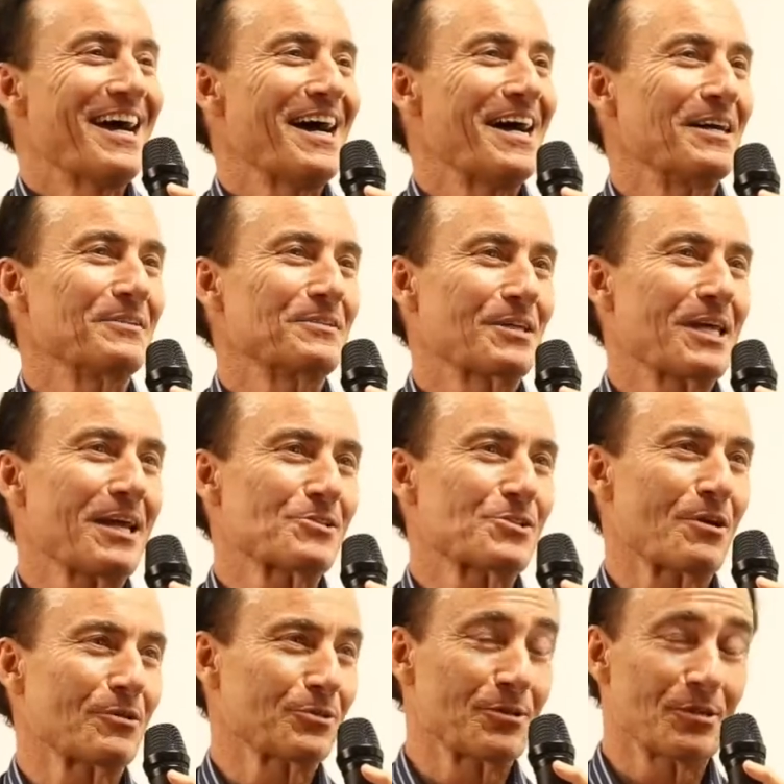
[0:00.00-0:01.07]
uh, the
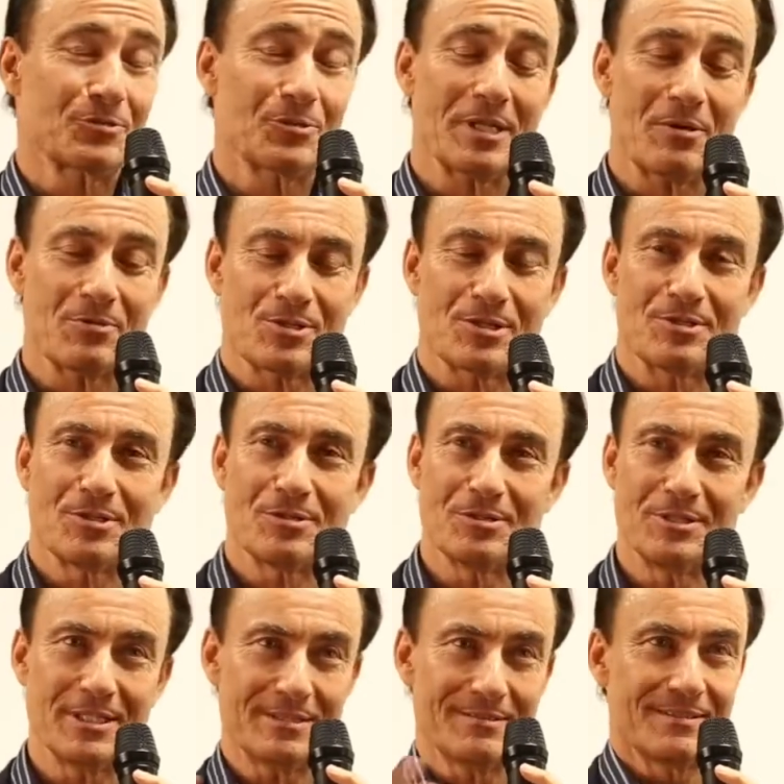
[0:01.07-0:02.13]
KSR 33, that was the
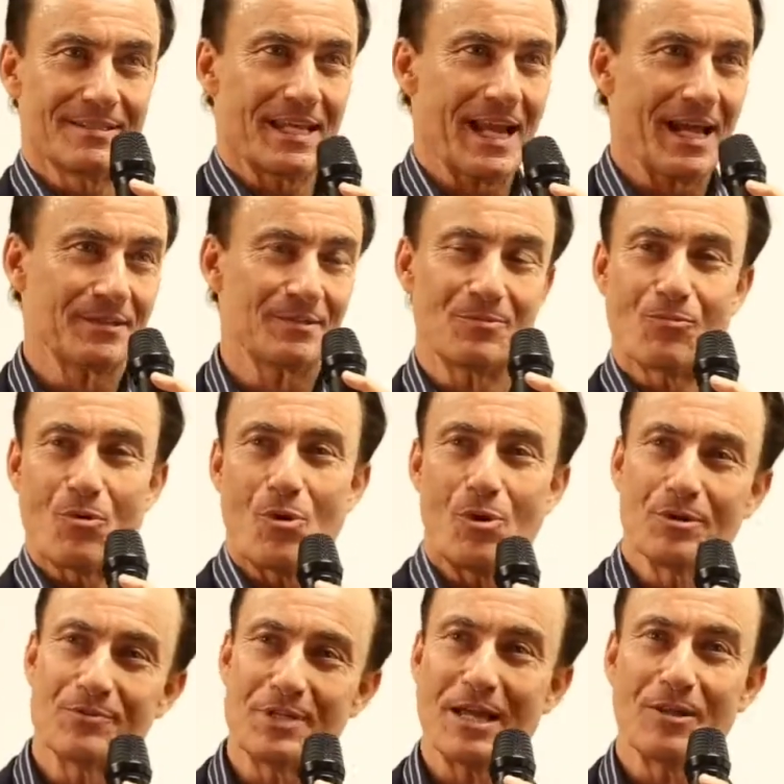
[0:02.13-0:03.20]
dude that, that had the
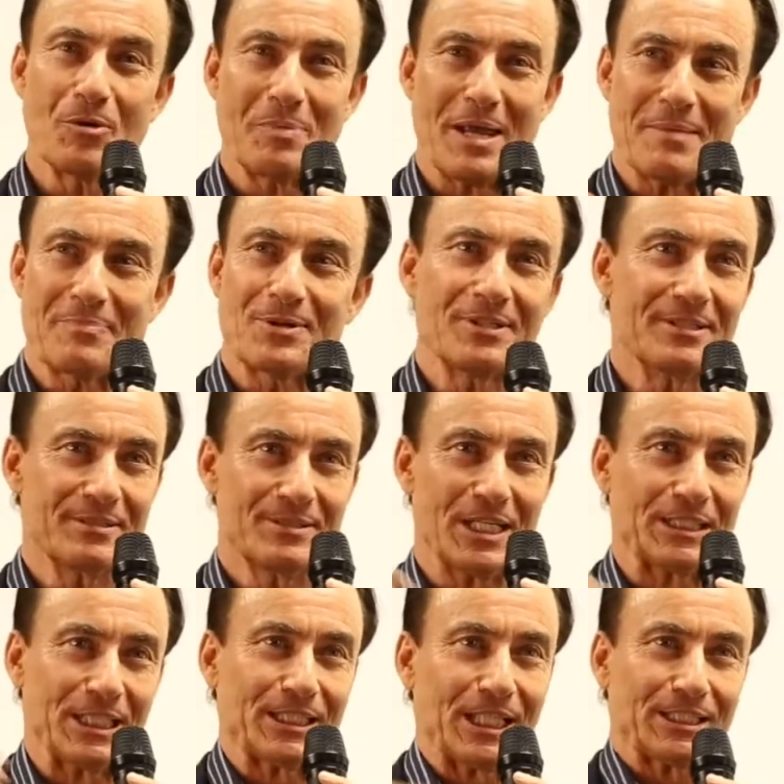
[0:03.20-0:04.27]
roll of yellow paper and
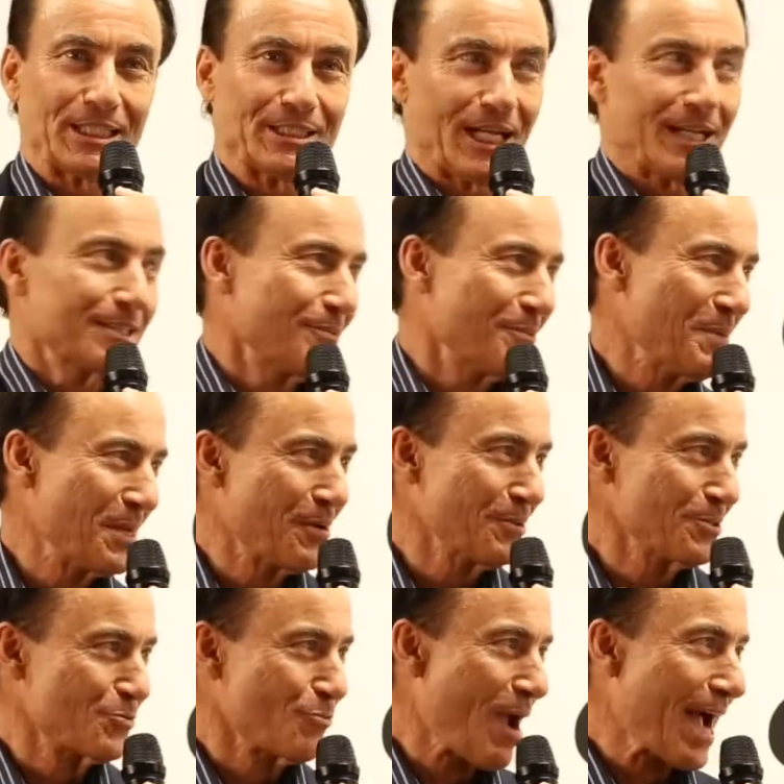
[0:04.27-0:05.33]
da, da, da, you know made all
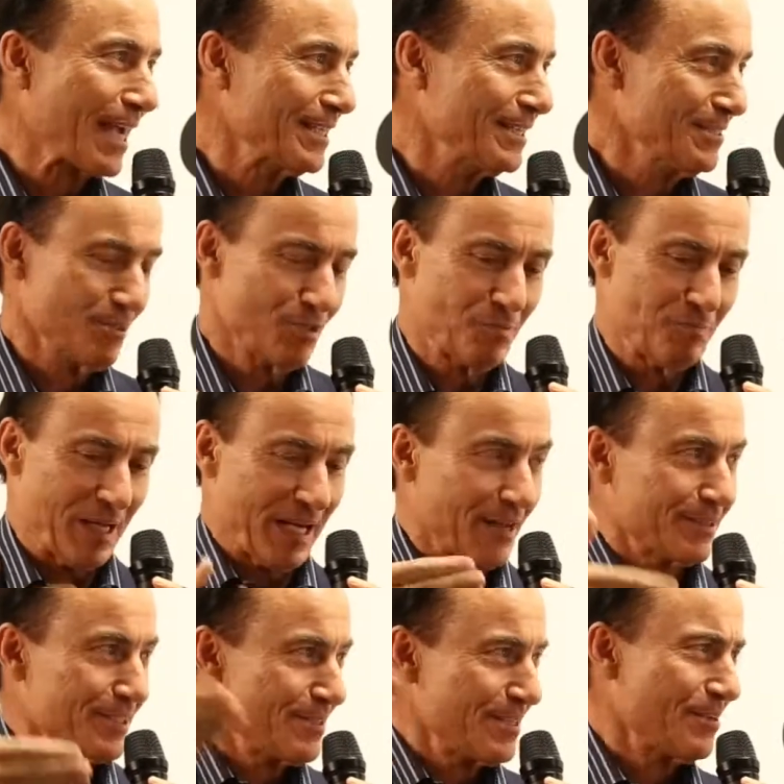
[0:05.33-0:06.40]
this racket and yeah. spit
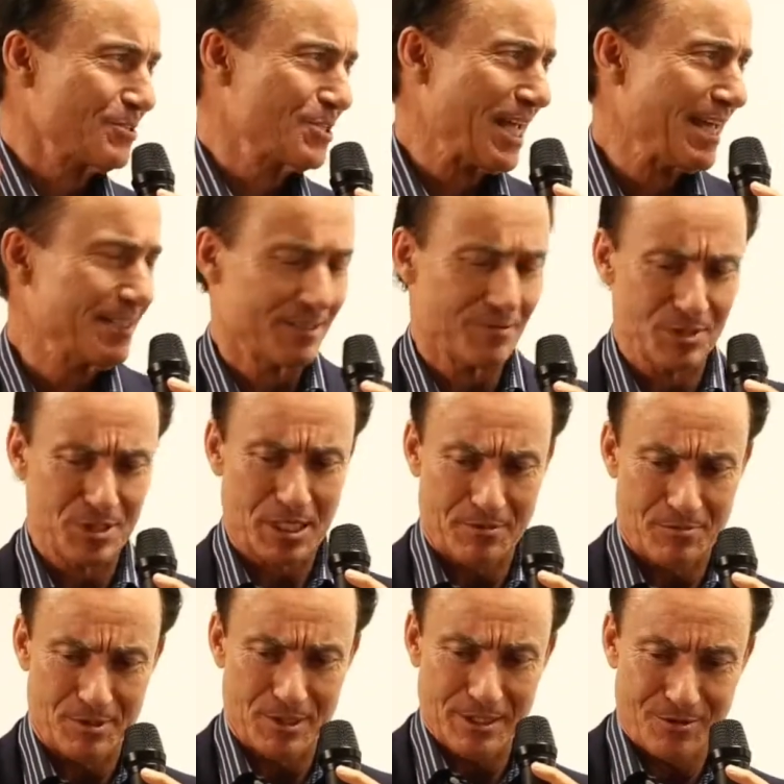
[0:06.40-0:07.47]
out this you know 10 it would,
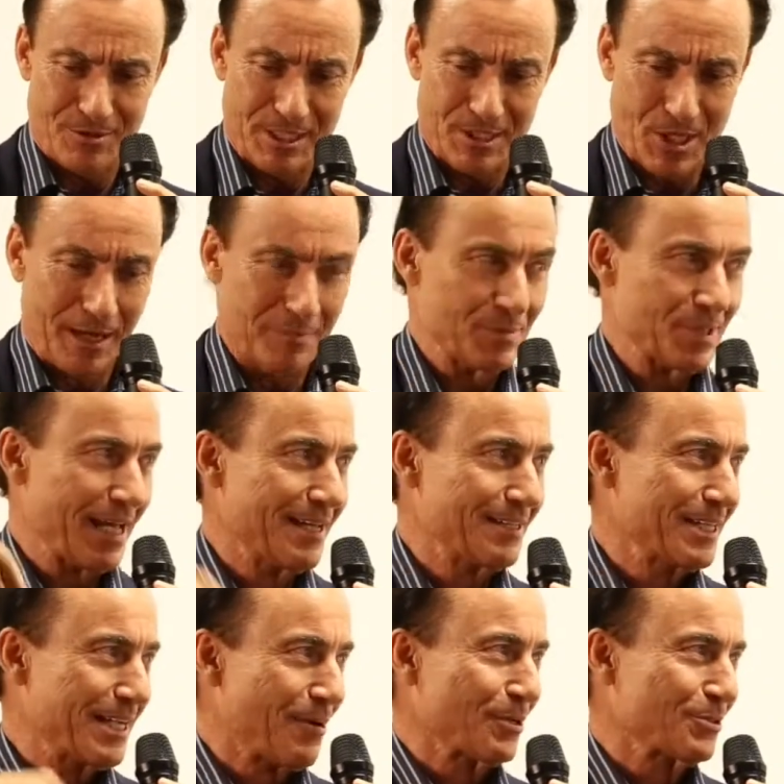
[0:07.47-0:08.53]
it would literally type
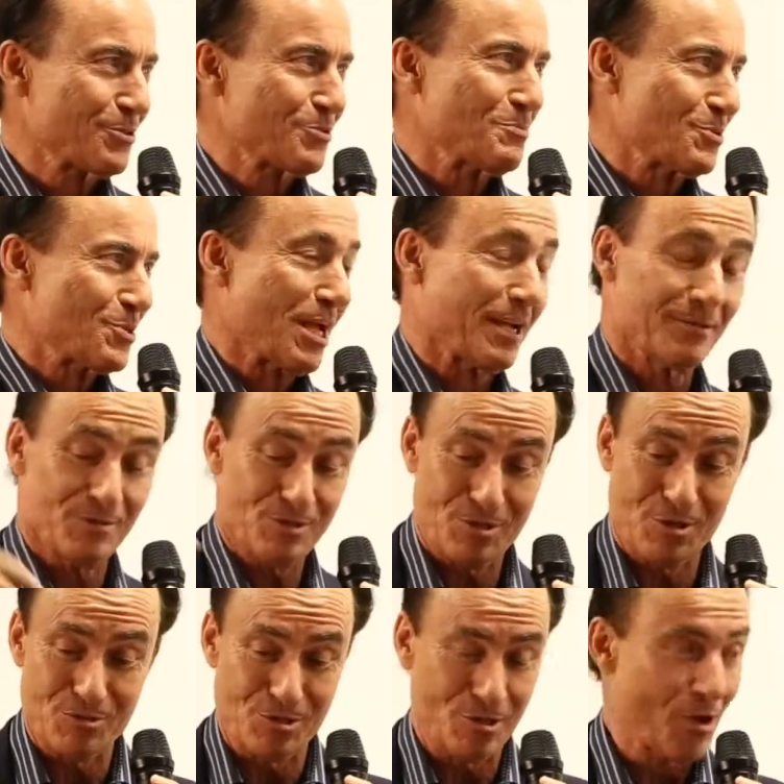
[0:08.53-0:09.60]
10 characters per second. It was
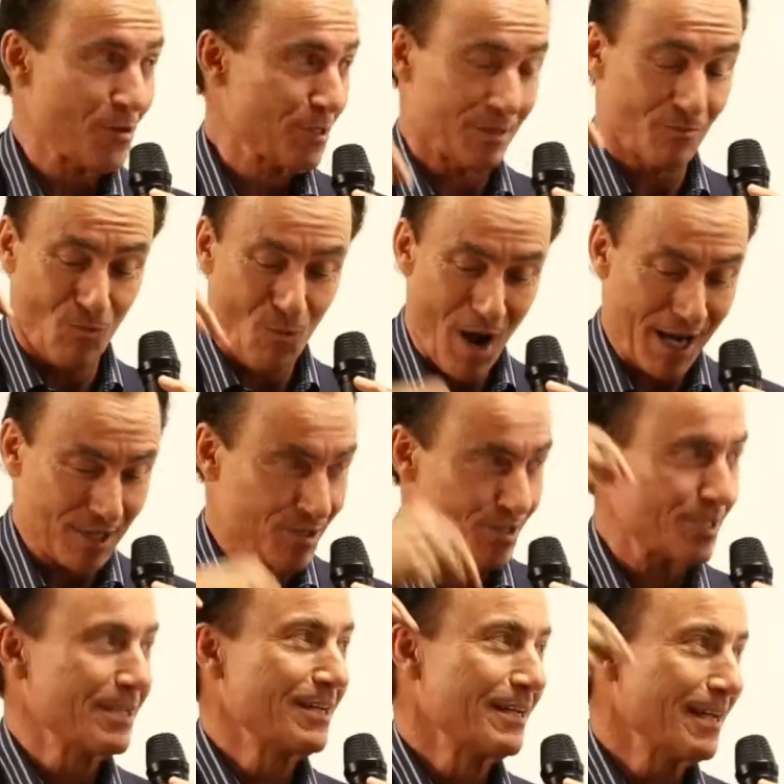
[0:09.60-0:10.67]
so slow you could
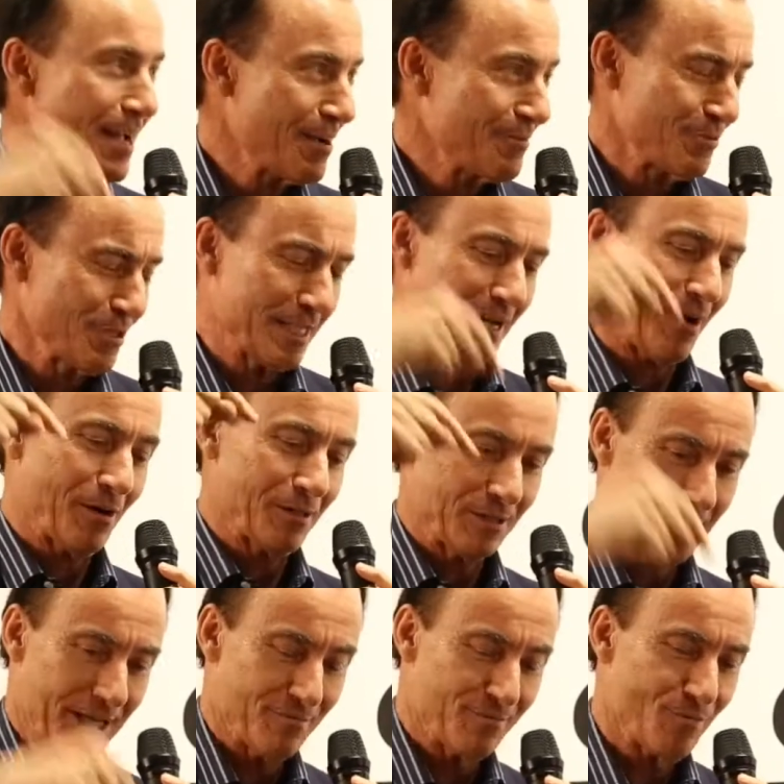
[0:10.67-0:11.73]
watch every character
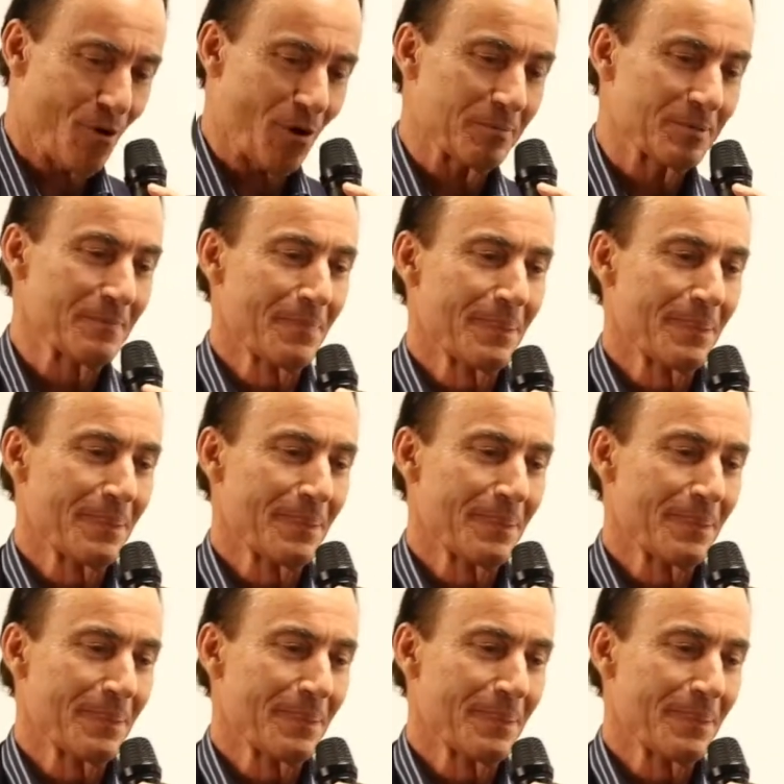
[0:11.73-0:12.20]
getting formed